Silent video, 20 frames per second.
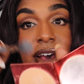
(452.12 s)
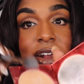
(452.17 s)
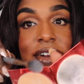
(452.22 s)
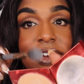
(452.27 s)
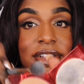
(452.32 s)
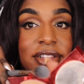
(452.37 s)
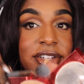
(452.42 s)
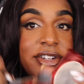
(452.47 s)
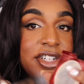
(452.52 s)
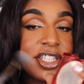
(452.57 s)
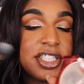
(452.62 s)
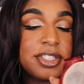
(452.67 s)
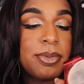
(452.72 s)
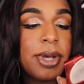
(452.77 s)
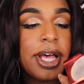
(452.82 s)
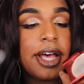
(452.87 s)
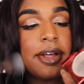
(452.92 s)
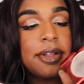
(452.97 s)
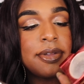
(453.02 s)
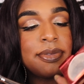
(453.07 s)
powder in there as
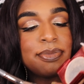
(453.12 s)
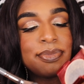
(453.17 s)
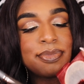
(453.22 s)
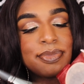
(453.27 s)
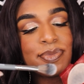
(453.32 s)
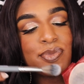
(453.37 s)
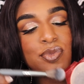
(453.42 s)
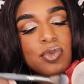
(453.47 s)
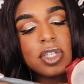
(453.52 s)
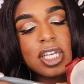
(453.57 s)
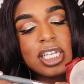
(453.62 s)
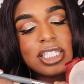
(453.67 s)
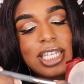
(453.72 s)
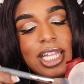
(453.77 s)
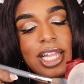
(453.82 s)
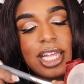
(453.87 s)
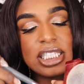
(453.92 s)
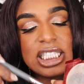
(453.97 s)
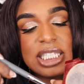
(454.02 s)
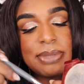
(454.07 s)
well, because I
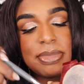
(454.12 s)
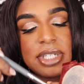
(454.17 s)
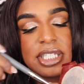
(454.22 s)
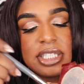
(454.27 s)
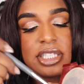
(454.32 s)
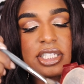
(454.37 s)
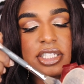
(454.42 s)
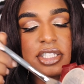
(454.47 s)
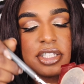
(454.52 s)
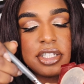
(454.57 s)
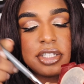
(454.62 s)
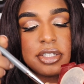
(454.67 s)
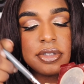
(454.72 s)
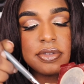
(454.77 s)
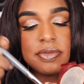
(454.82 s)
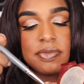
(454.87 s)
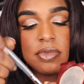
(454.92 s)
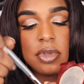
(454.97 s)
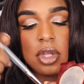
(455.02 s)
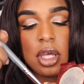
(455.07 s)
like to mix the two.
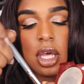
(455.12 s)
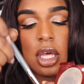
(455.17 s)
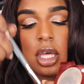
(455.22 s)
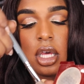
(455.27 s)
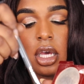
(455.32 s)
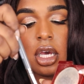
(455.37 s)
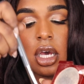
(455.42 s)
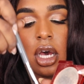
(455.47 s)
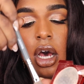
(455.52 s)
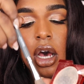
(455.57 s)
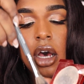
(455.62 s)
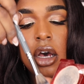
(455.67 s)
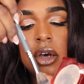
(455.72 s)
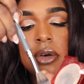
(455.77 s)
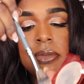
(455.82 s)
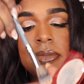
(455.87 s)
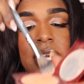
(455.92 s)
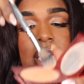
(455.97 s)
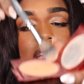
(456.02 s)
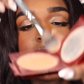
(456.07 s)
Oh
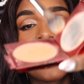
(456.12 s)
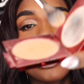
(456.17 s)
my